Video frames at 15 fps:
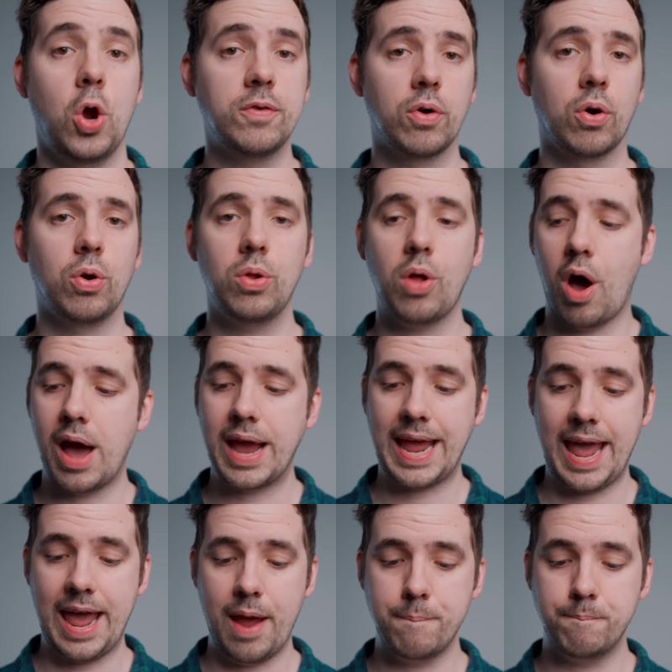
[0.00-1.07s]
overall, I
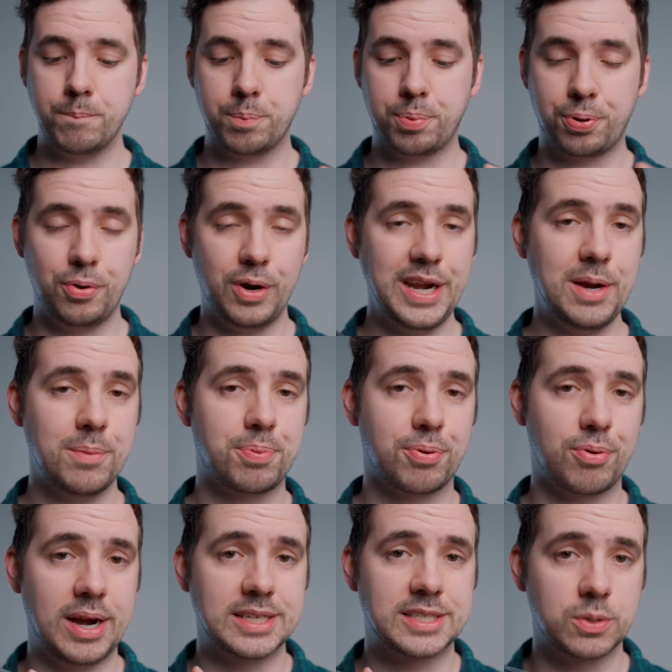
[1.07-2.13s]
am pretty
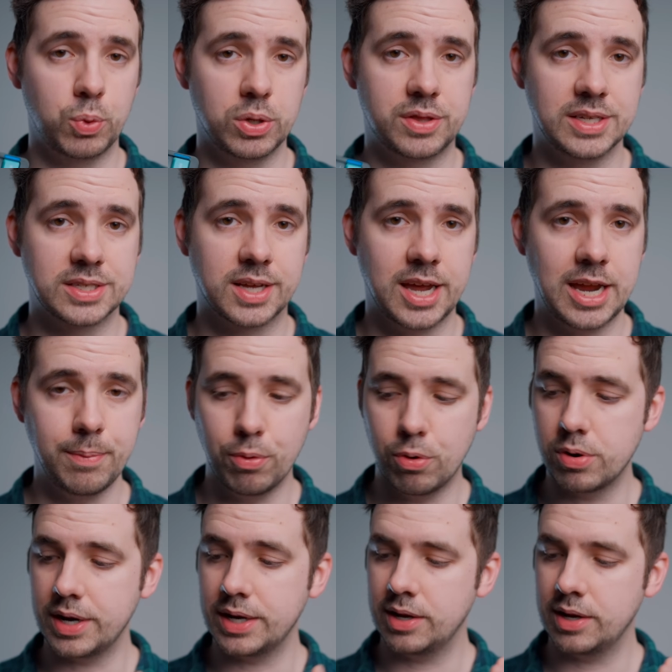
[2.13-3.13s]
impressed with this keyboard.